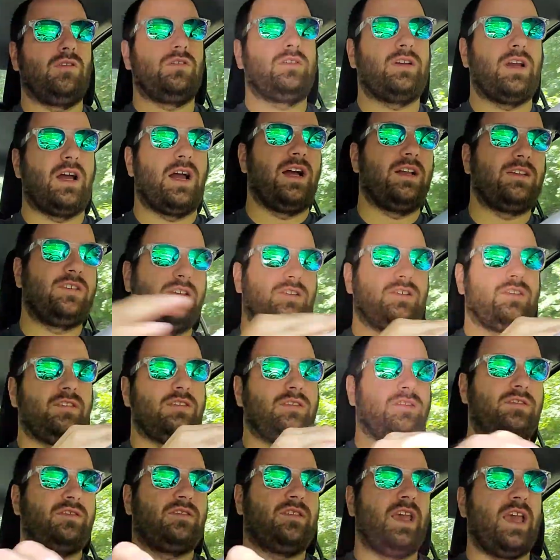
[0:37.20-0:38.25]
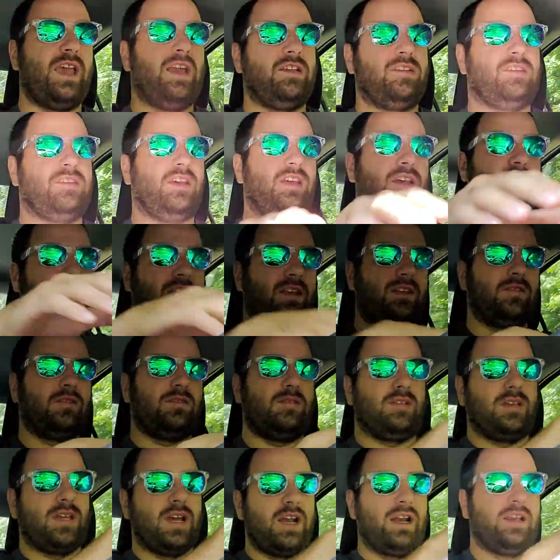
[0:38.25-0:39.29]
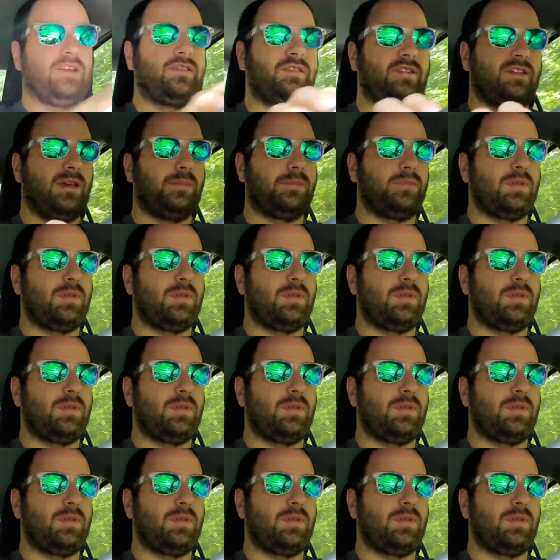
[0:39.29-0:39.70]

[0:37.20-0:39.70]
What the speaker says: kind of just takes it and kind of skipped the